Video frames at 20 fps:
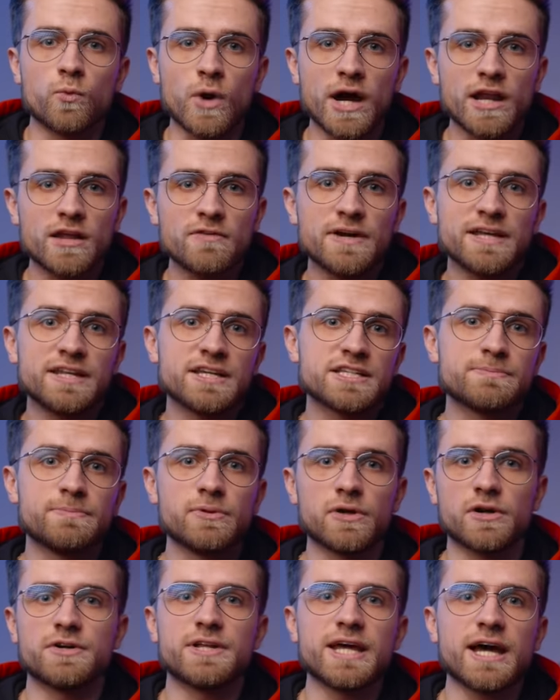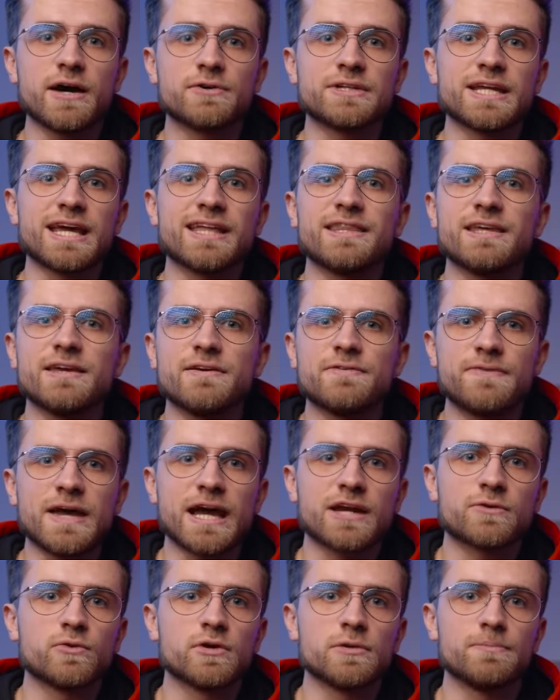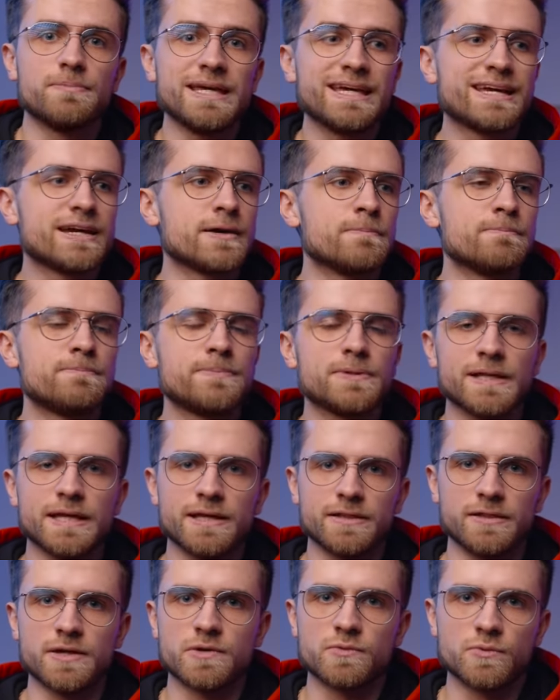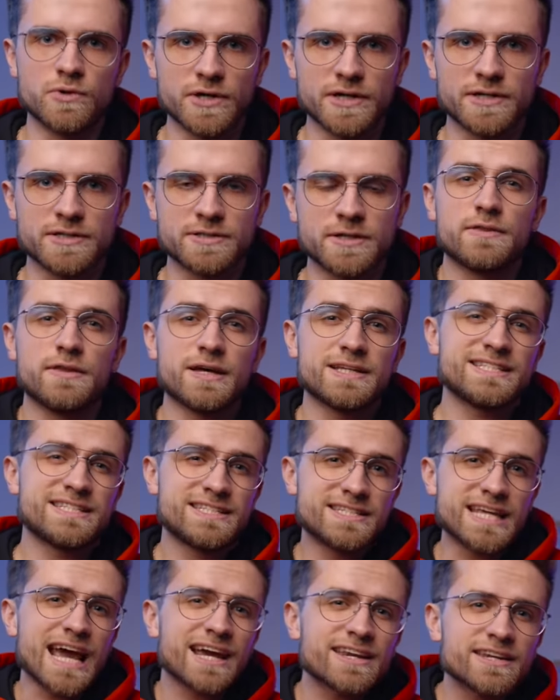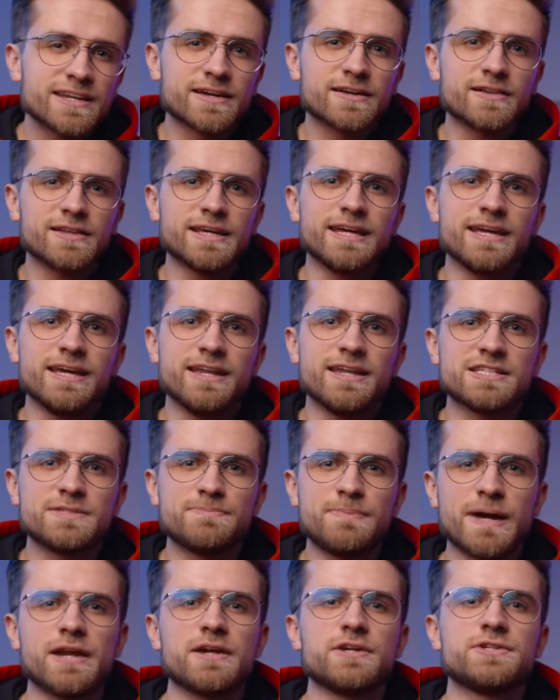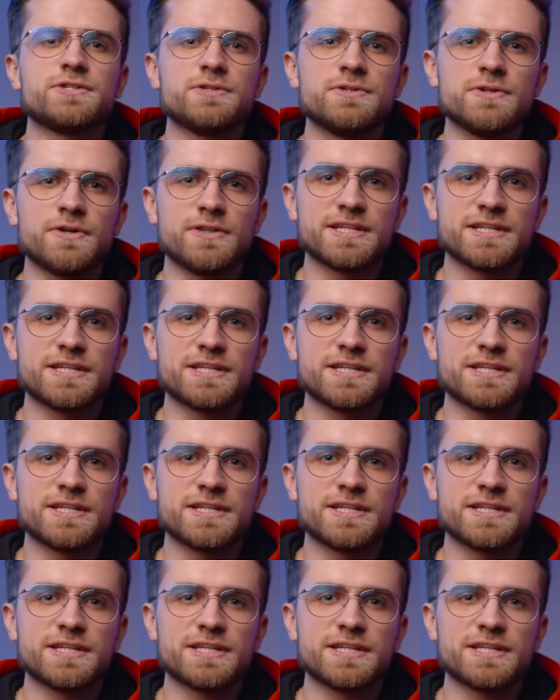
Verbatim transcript: One of it is blurred out and the effect will be completely ruined. Thus, technically, it is better to do